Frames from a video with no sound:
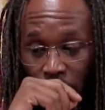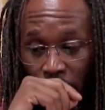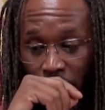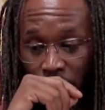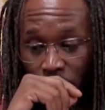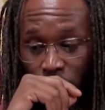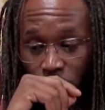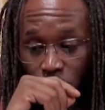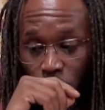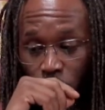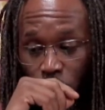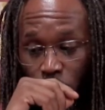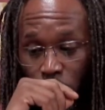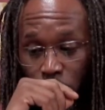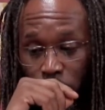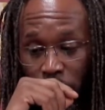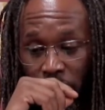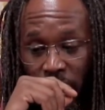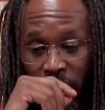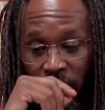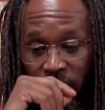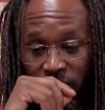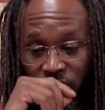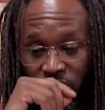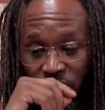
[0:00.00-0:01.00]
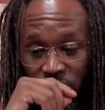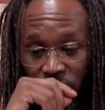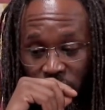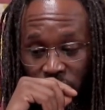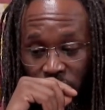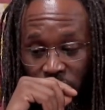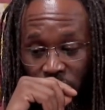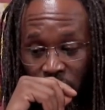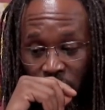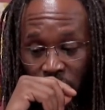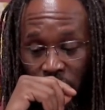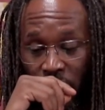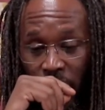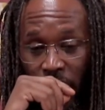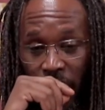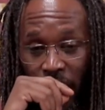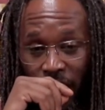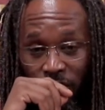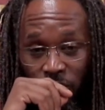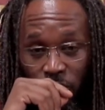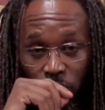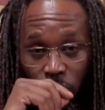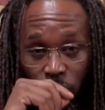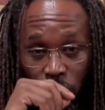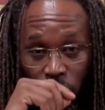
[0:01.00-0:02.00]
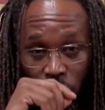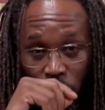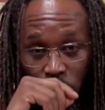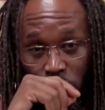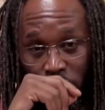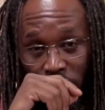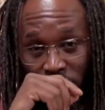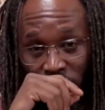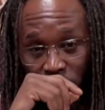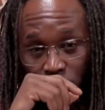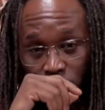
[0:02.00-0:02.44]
and who were patient and who are going